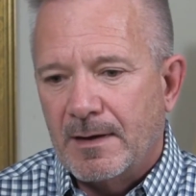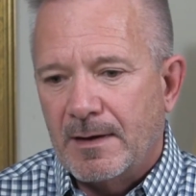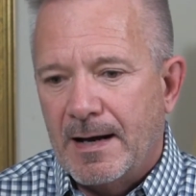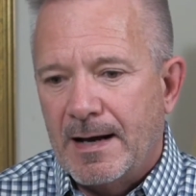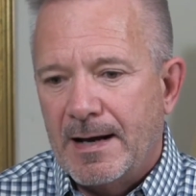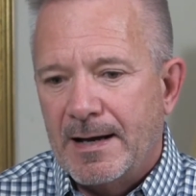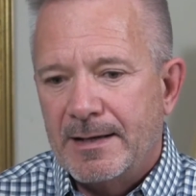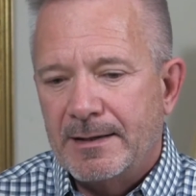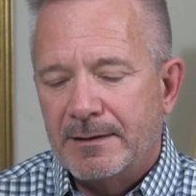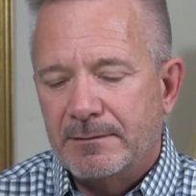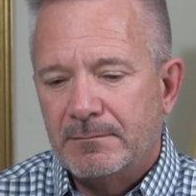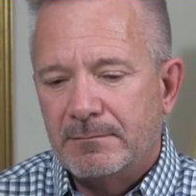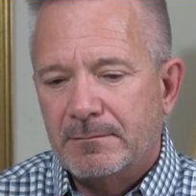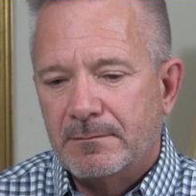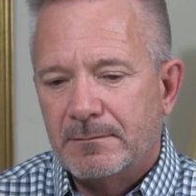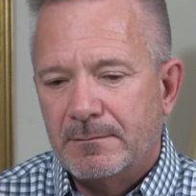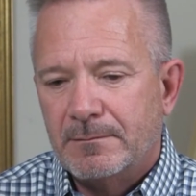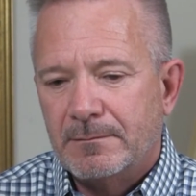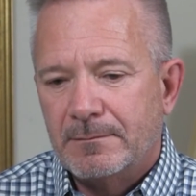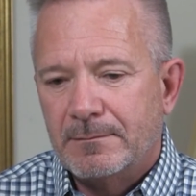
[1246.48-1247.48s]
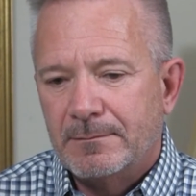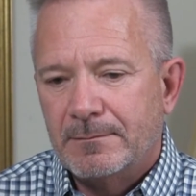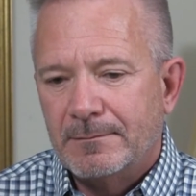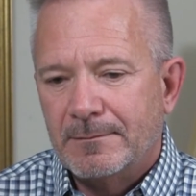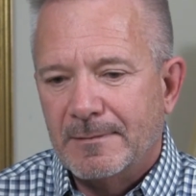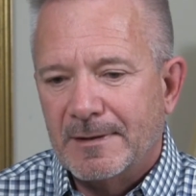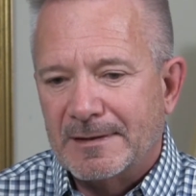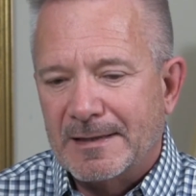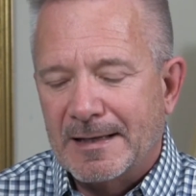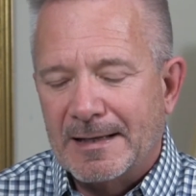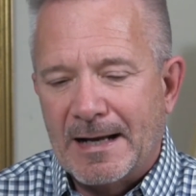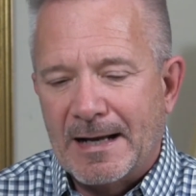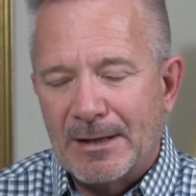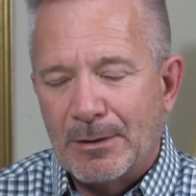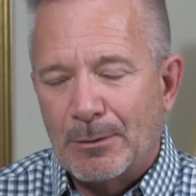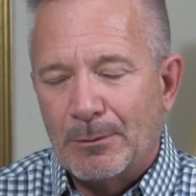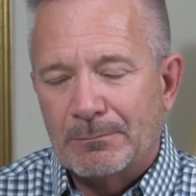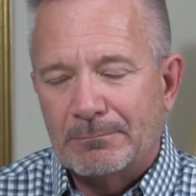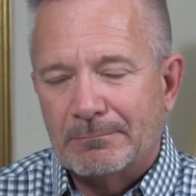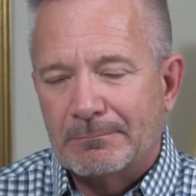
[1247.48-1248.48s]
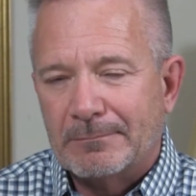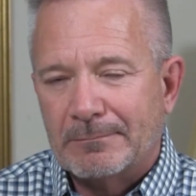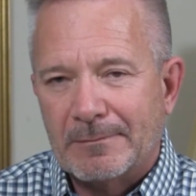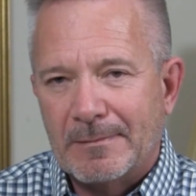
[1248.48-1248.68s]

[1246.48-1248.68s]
I don't